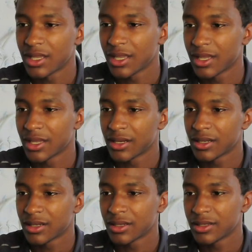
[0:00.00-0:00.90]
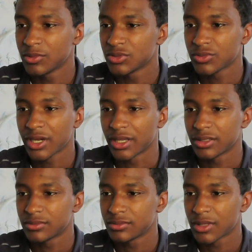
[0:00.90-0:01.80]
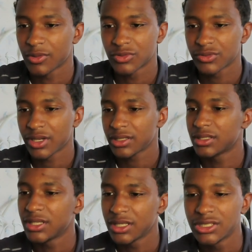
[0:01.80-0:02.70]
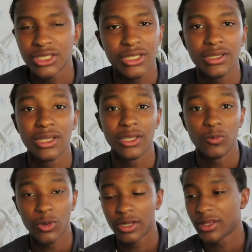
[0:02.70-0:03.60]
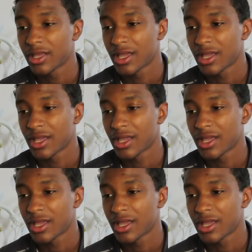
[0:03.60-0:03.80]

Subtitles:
And it was right. I was right. DDG, he won.